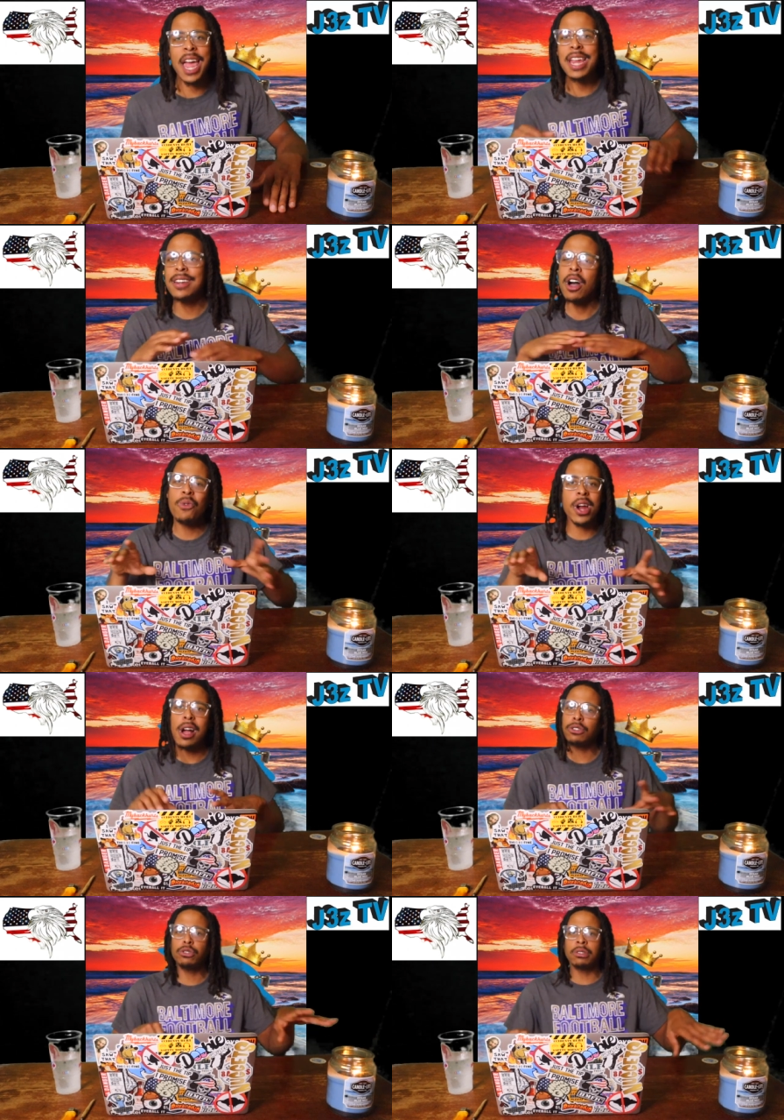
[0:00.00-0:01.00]
ain't nowhere
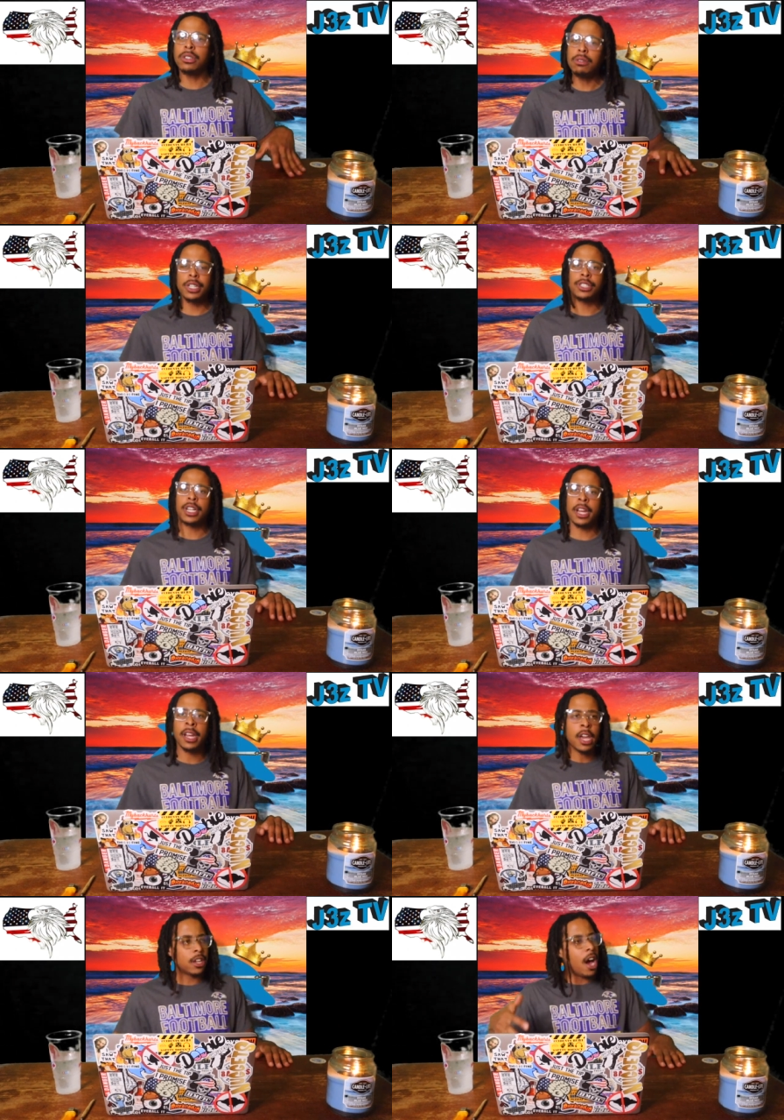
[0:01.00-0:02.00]
else you can do this
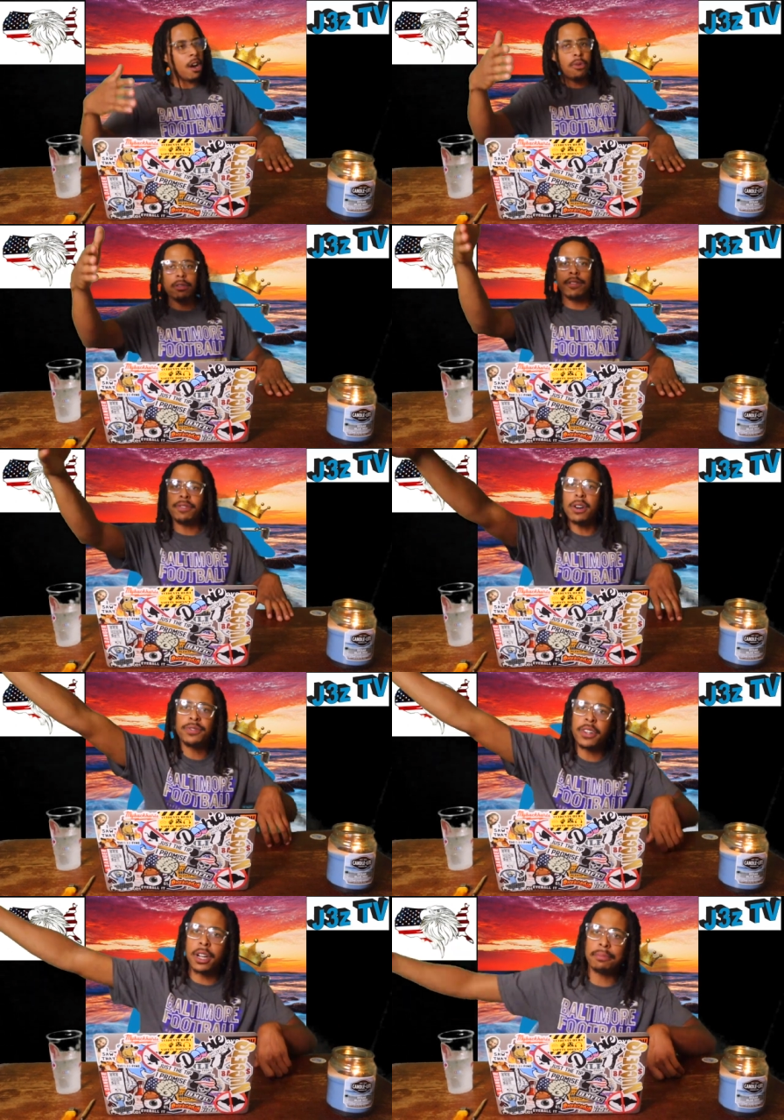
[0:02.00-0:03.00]
shit. Y'all don't want to
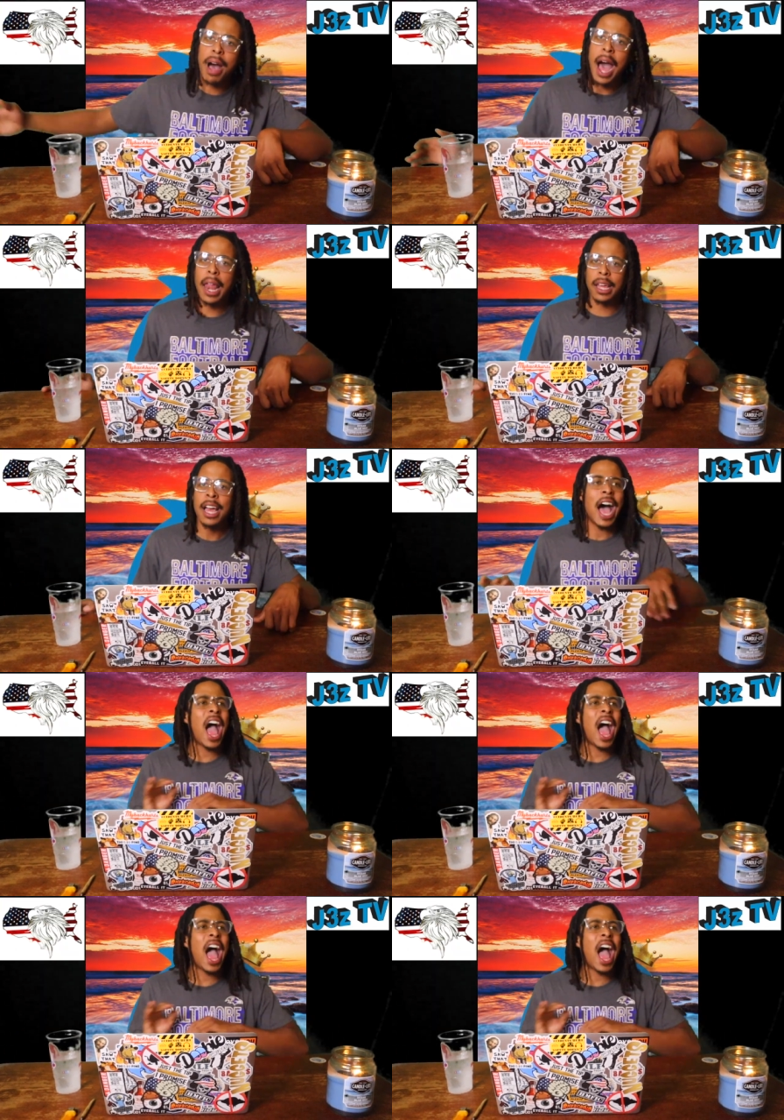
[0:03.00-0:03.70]
vote for Kamala.